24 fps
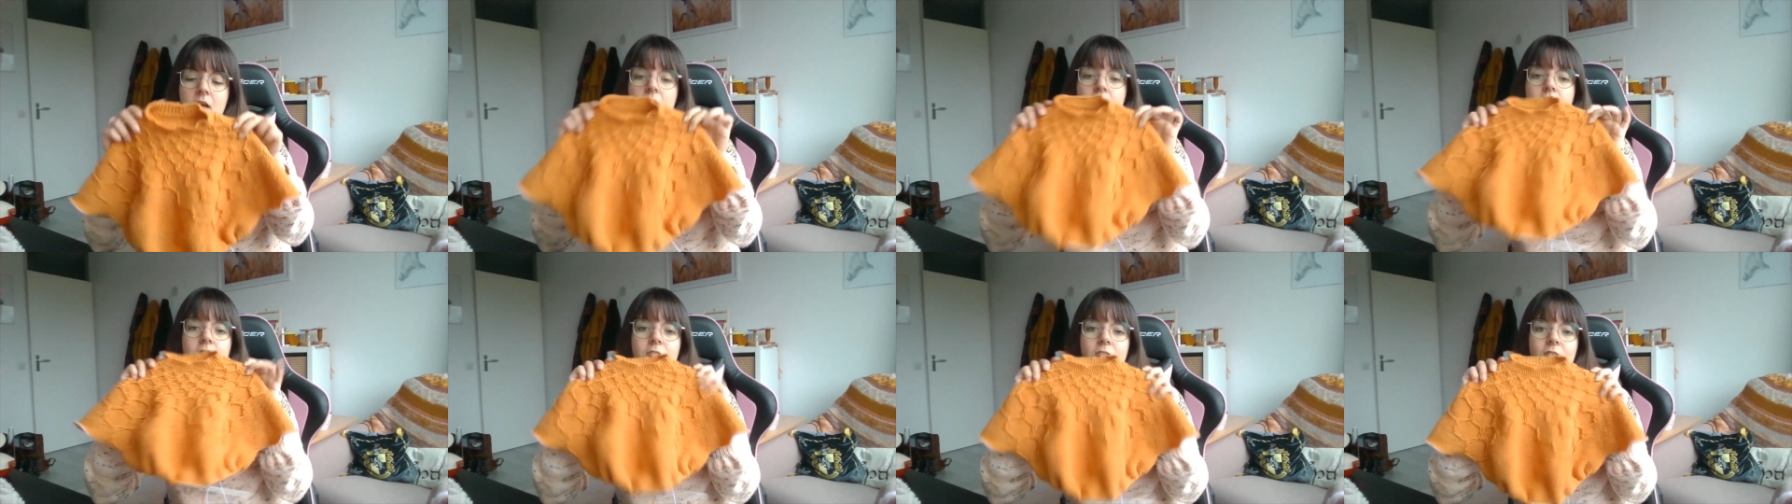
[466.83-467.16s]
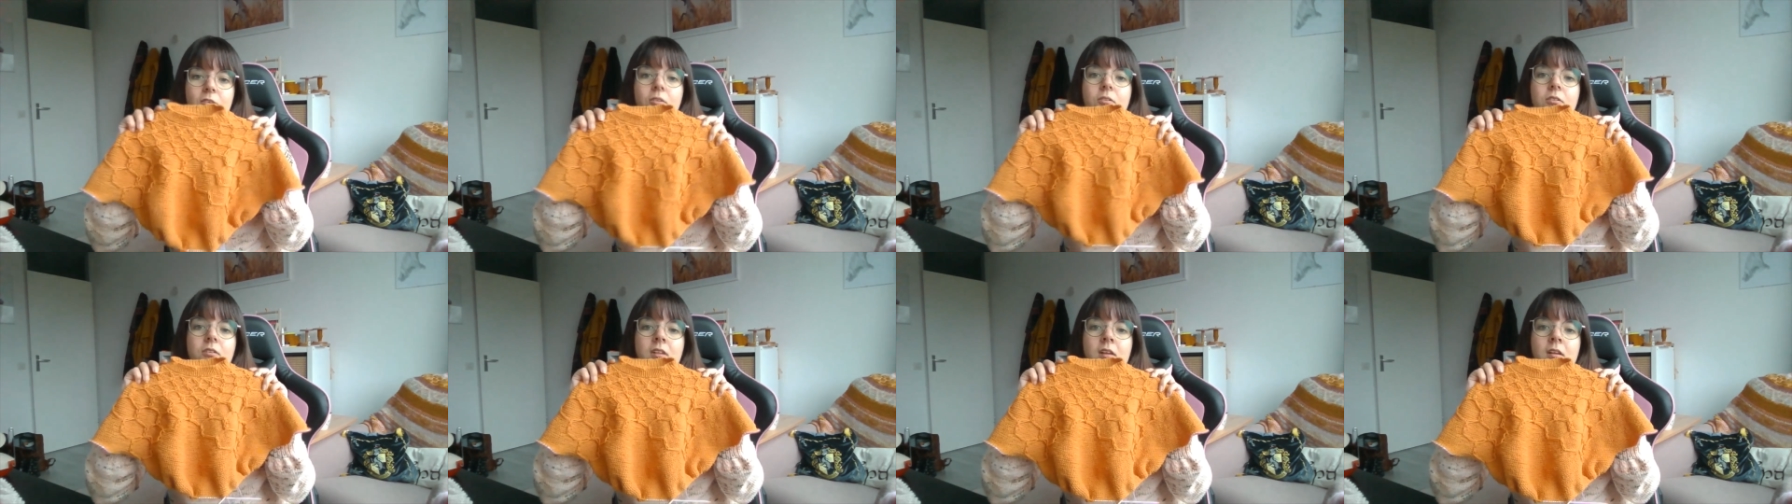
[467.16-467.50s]

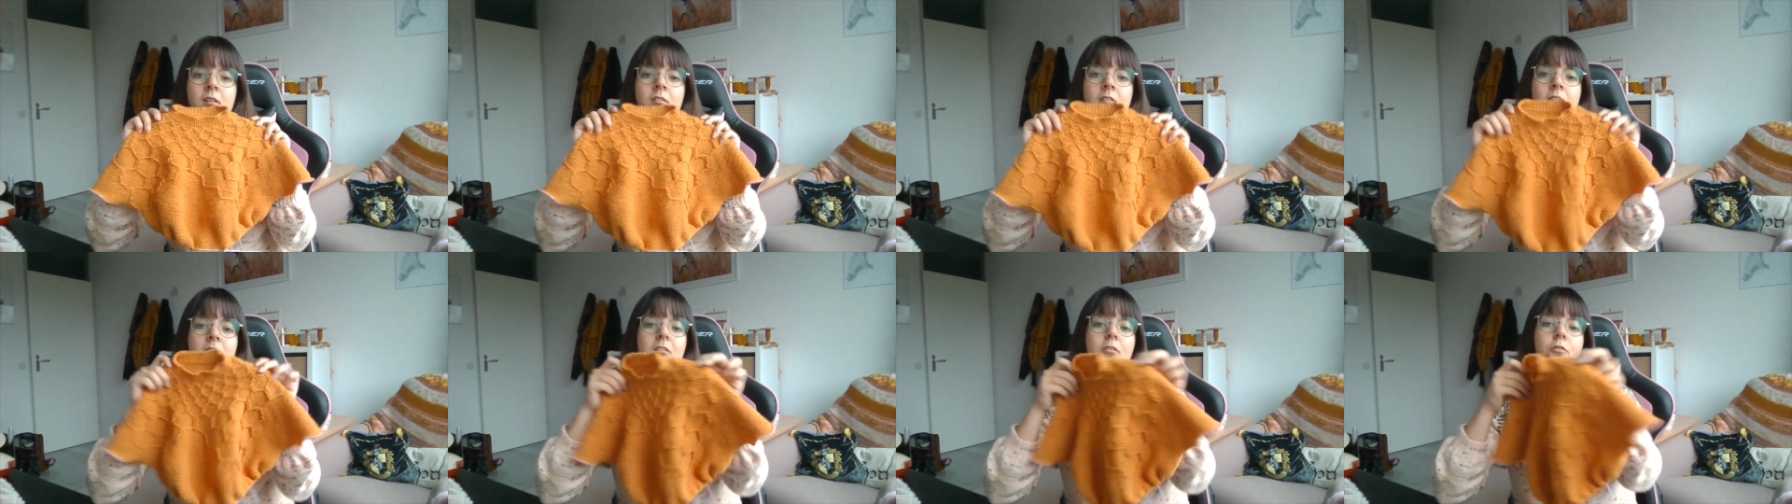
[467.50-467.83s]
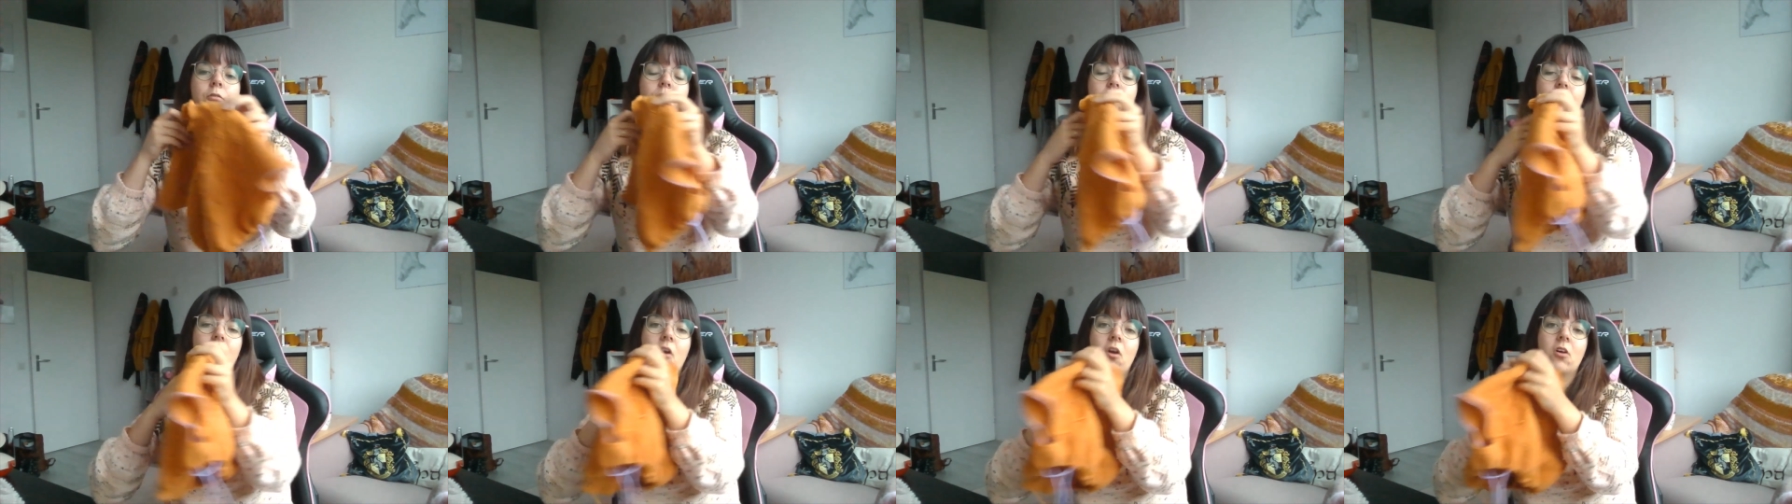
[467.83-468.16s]
So this is the
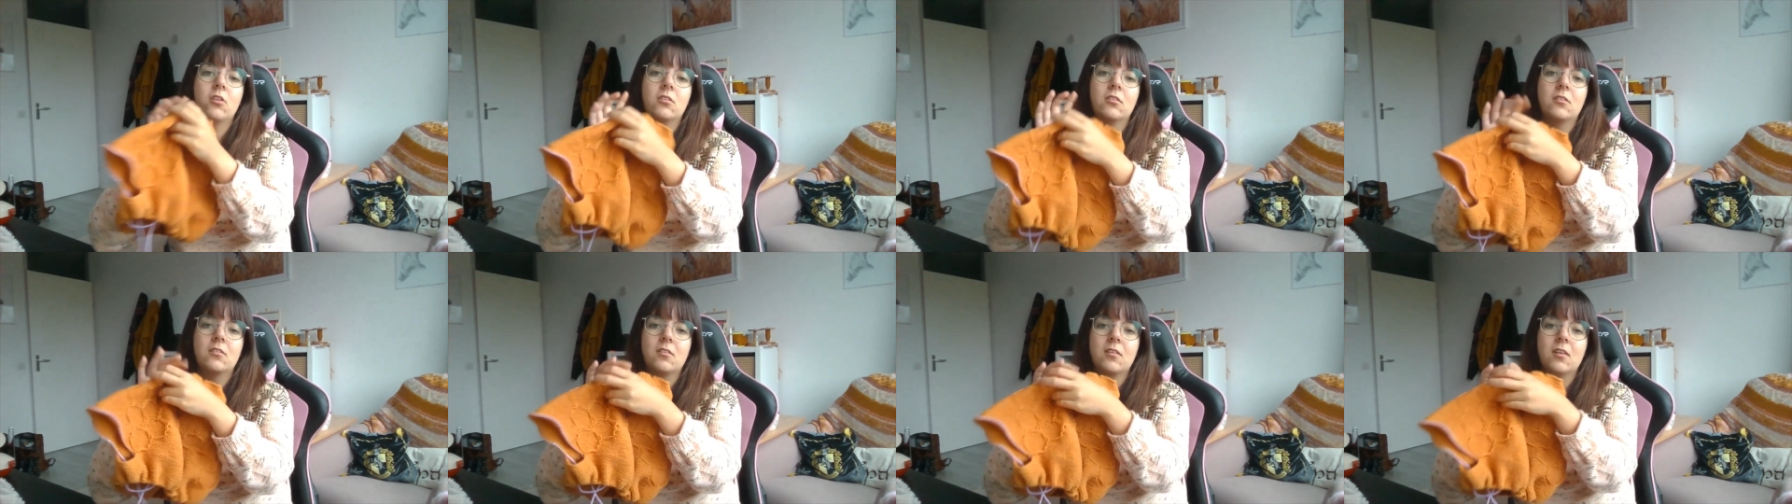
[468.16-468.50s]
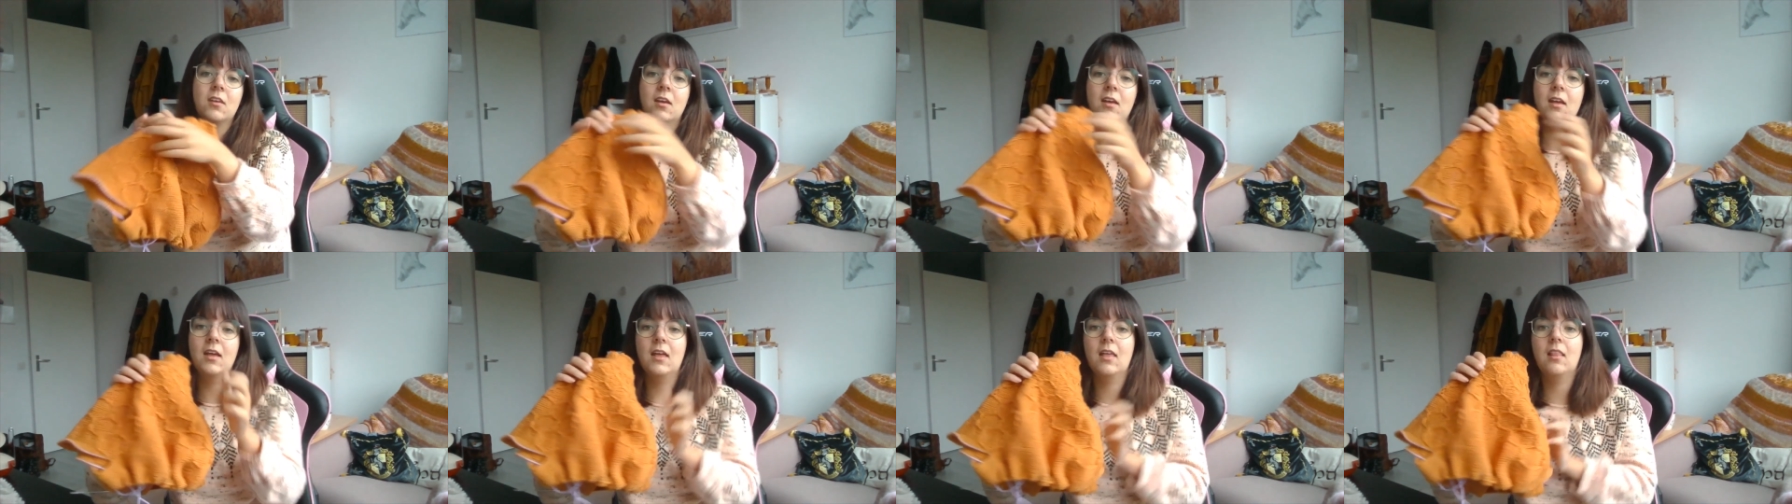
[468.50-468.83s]
front,
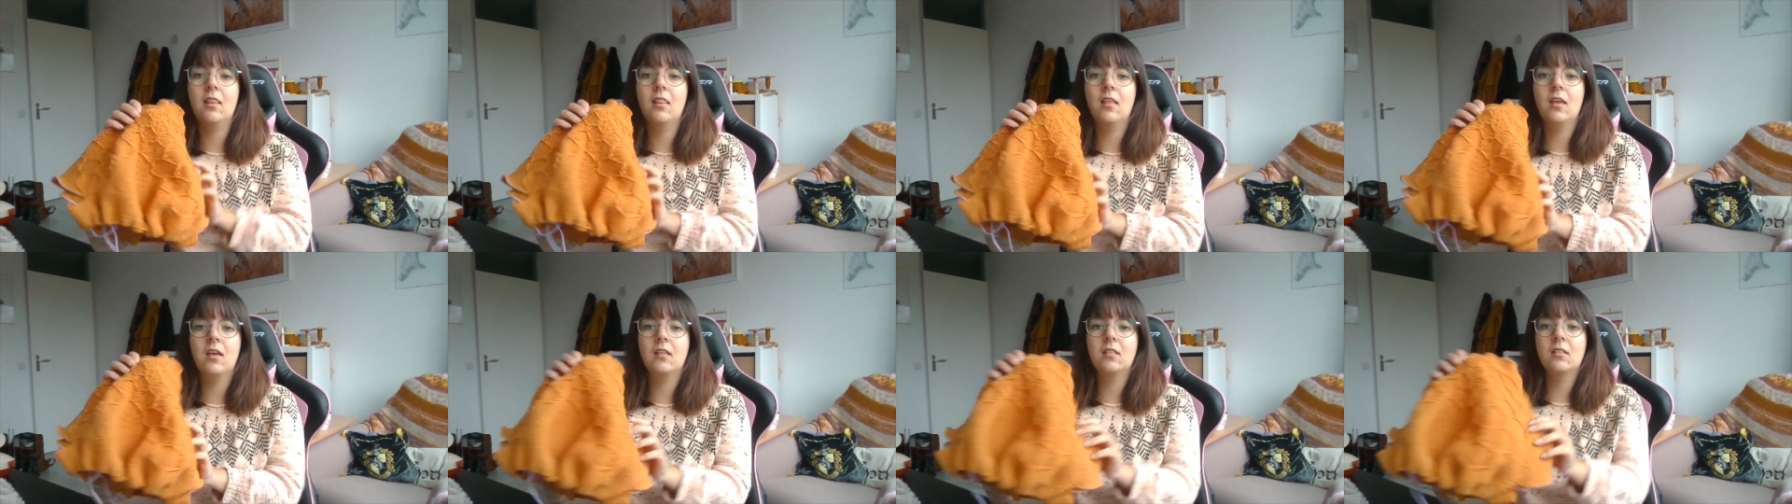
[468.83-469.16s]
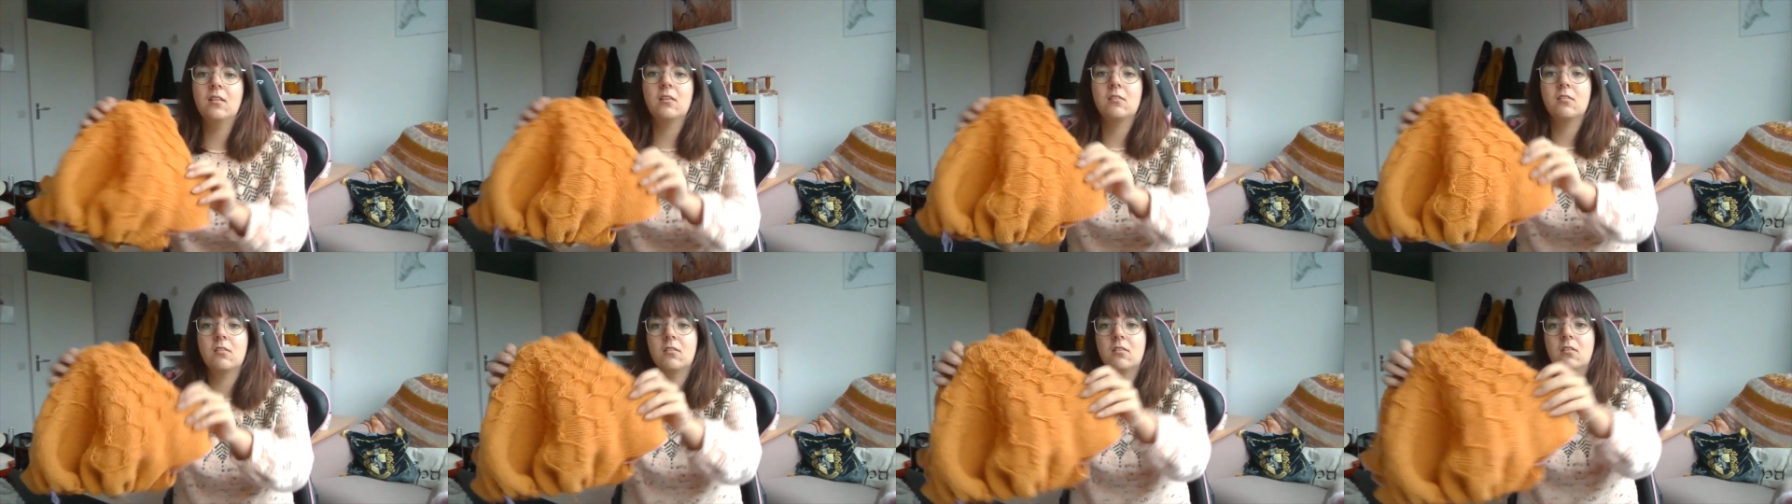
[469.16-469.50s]
and then
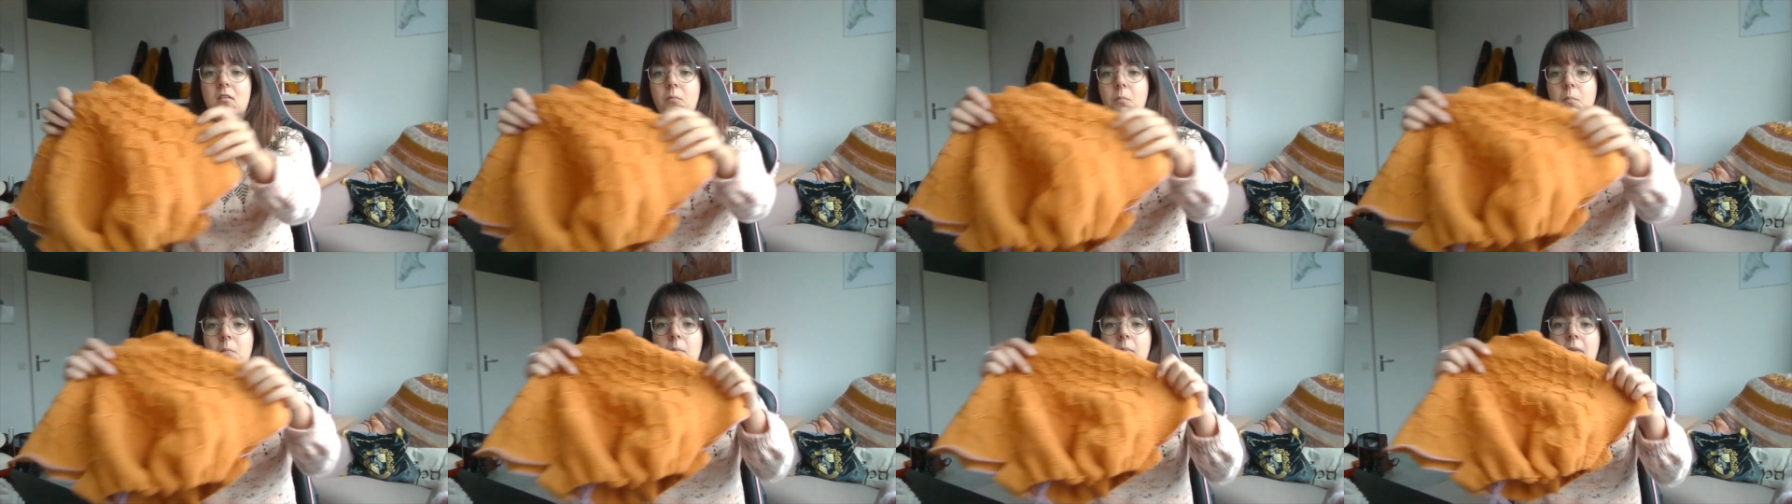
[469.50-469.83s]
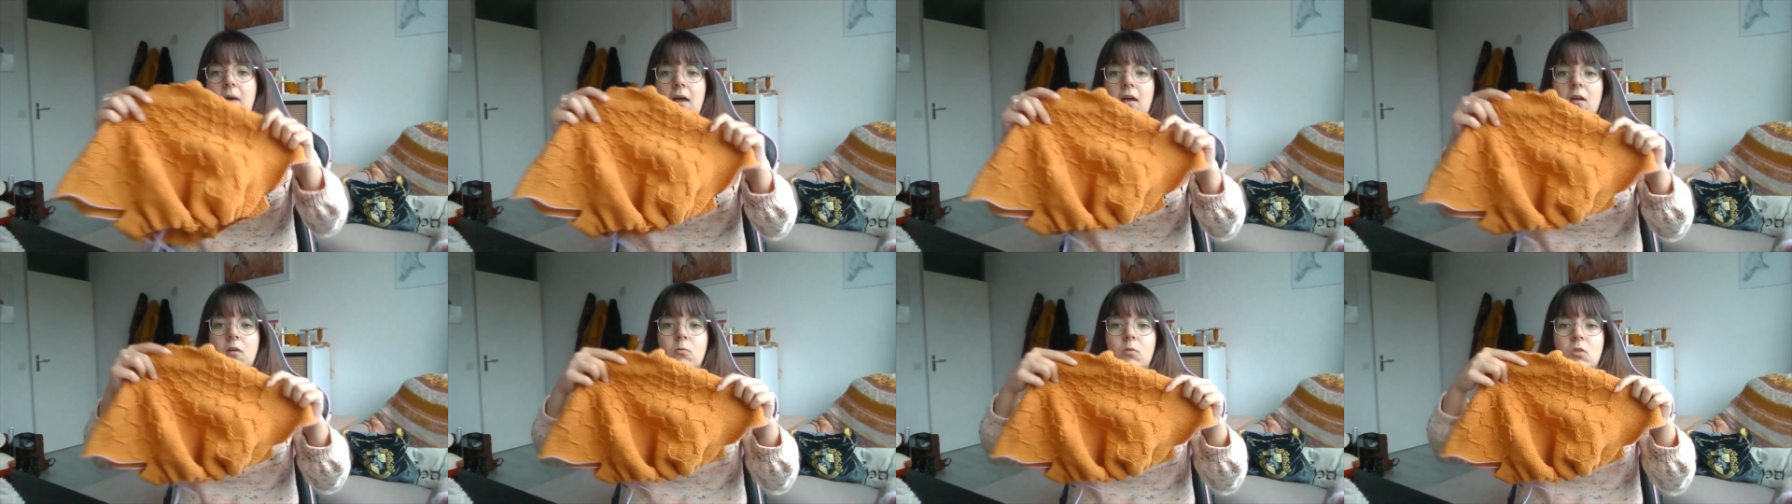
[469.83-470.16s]
this is the back,